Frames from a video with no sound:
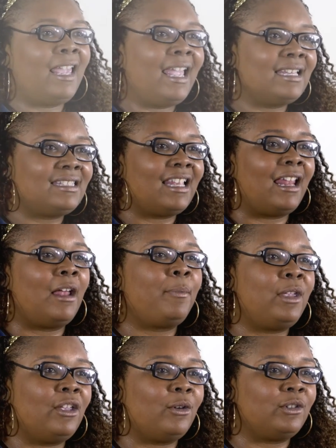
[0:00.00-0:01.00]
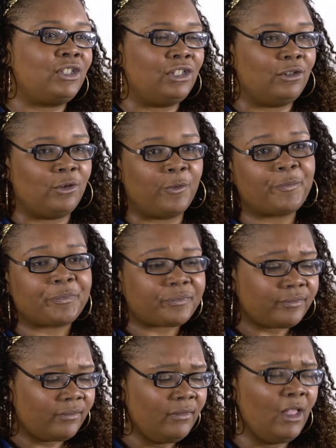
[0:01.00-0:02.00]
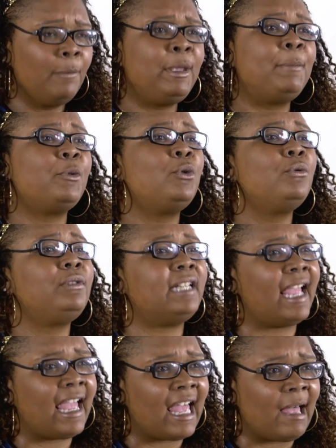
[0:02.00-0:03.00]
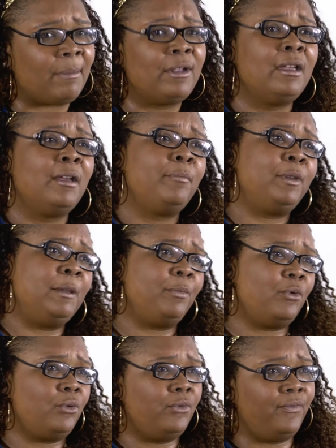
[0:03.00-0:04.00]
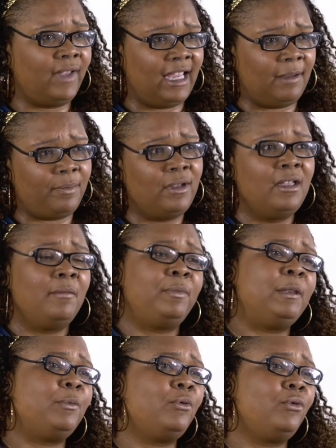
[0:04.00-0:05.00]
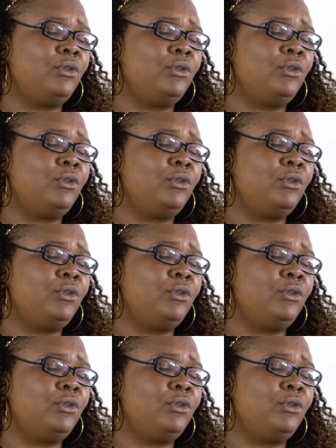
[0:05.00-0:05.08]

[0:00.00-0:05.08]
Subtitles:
case that appealed to people who dab, people who vape, people who